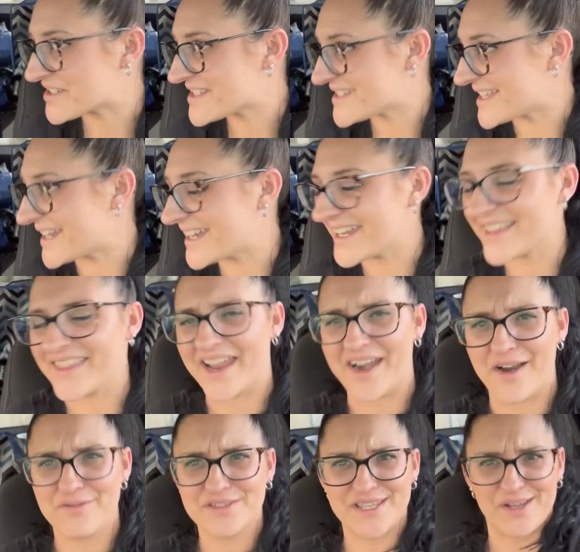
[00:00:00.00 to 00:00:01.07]
sitting there.
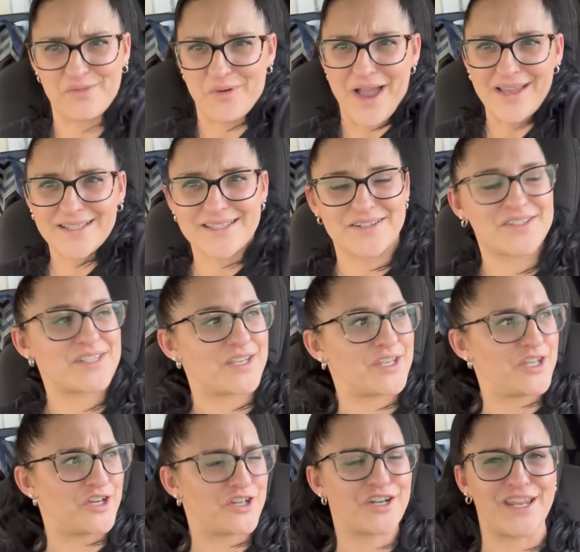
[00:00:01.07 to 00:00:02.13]
I was like, why is there
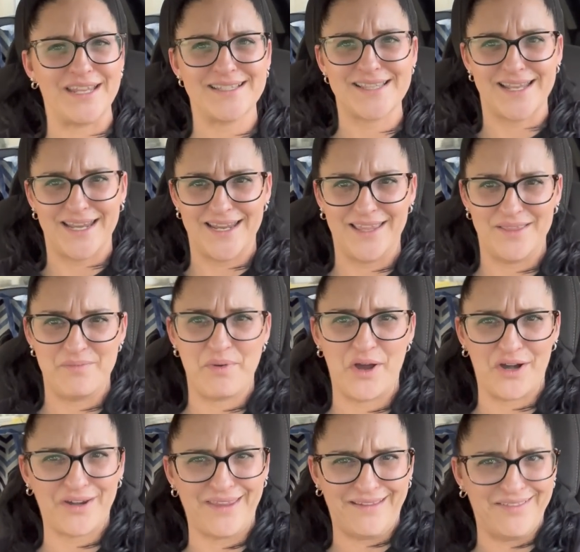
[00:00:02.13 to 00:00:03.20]
security sitting in the
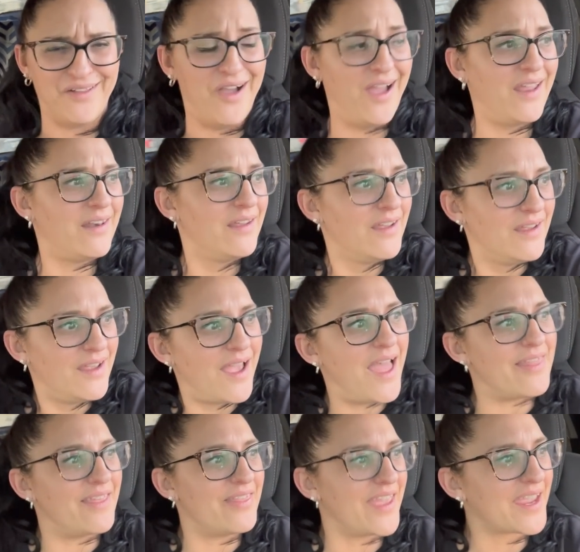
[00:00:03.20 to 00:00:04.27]
parking lot?
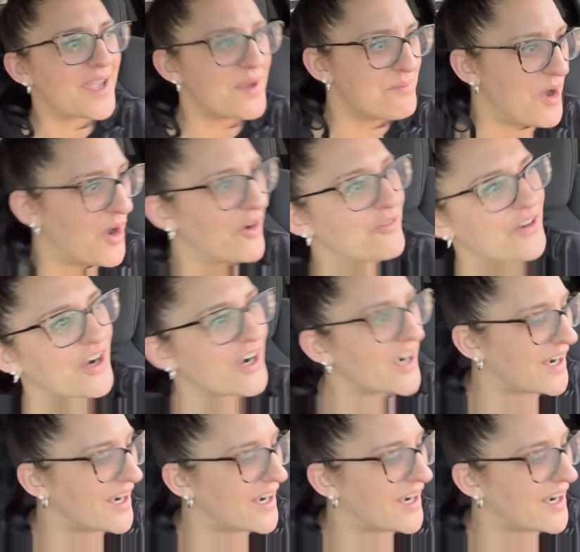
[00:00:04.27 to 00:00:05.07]
And then they come over